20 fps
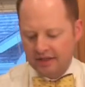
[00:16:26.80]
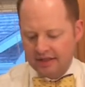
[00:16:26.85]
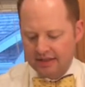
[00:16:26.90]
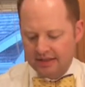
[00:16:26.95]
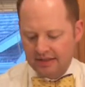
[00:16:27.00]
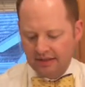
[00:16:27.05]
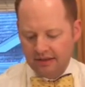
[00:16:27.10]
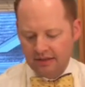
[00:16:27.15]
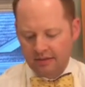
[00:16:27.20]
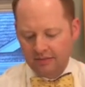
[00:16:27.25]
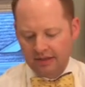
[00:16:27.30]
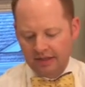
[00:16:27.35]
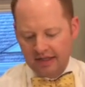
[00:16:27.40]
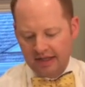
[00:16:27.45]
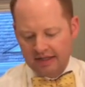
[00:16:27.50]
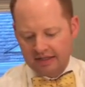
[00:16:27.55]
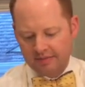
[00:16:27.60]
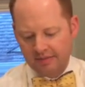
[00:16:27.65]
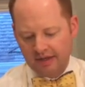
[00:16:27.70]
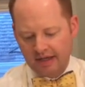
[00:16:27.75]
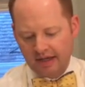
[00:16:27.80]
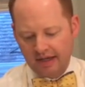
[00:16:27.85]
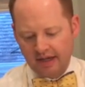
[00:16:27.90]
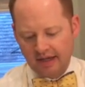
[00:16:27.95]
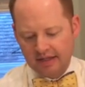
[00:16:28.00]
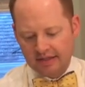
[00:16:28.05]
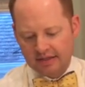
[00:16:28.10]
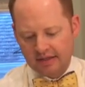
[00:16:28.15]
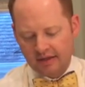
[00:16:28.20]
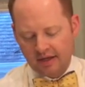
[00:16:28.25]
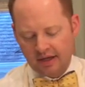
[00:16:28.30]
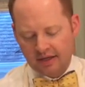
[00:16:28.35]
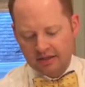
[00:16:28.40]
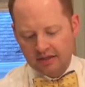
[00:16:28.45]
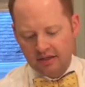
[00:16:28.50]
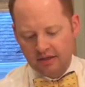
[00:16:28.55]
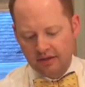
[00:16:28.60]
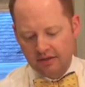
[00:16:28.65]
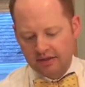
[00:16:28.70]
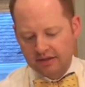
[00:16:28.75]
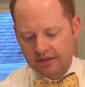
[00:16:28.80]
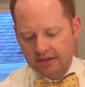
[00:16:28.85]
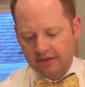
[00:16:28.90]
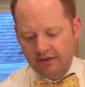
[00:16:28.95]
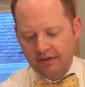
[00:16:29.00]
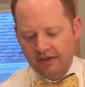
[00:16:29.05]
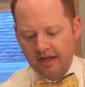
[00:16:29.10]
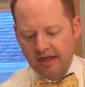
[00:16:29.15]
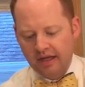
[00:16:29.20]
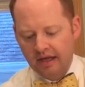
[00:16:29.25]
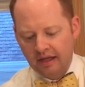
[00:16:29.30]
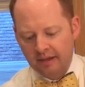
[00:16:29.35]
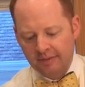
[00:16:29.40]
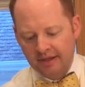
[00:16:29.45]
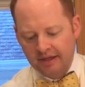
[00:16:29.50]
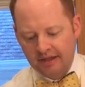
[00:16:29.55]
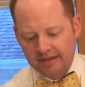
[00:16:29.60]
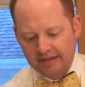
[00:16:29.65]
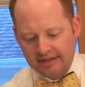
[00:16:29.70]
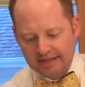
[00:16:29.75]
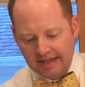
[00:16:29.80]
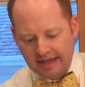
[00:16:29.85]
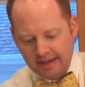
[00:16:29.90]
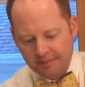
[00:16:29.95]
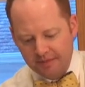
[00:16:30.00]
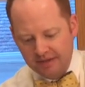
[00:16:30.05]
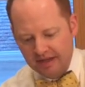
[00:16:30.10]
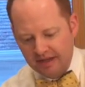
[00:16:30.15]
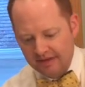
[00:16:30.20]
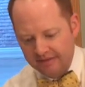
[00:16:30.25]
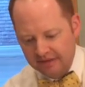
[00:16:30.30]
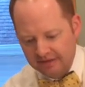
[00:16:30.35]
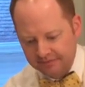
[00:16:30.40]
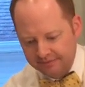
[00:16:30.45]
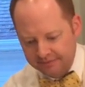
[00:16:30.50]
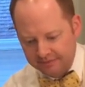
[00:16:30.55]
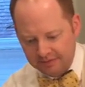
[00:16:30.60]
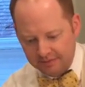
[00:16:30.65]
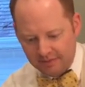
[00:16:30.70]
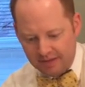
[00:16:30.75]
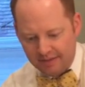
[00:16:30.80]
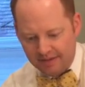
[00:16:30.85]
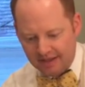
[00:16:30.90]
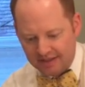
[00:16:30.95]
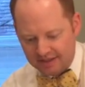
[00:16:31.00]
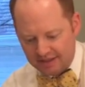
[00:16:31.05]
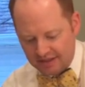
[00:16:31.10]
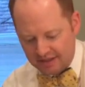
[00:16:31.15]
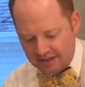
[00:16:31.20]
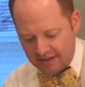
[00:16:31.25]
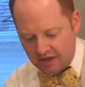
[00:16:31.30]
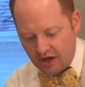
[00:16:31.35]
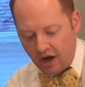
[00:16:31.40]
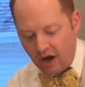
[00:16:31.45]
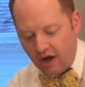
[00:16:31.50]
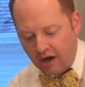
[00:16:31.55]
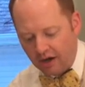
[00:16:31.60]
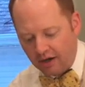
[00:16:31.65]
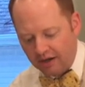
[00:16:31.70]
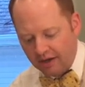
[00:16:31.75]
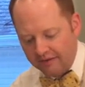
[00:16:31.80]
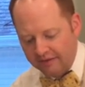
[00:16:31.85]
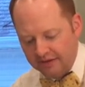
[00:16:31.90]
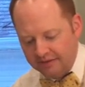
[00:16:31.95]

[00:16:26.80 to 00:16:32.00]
a little bit less because they're not as close to the element on top of the oven. Maybe that's just our oven.